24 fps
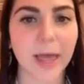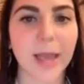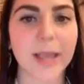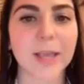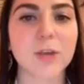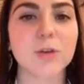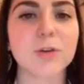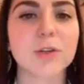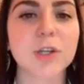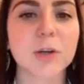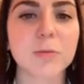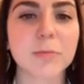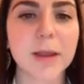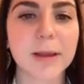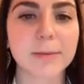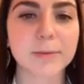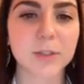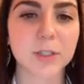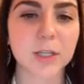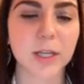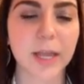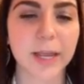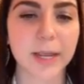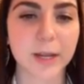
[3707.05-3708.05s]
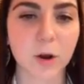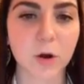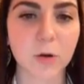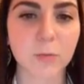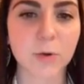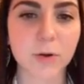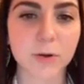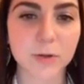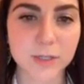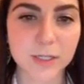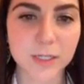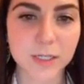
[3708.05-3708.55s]
Like, you should be able to like
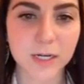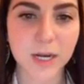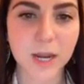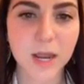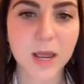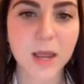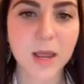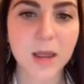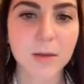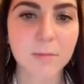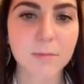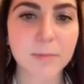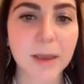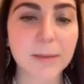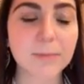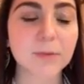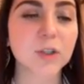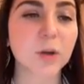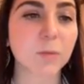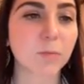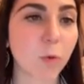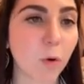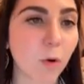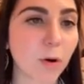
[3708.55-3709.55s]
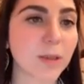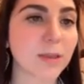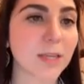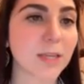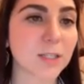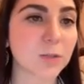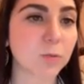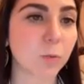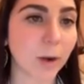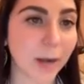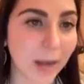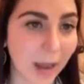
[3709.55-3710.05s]
almost be able to point
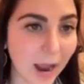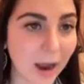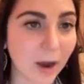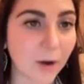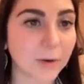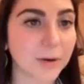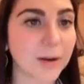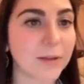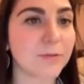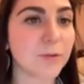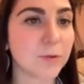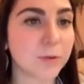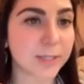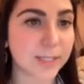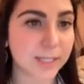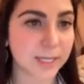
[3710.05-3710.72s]
this one out if you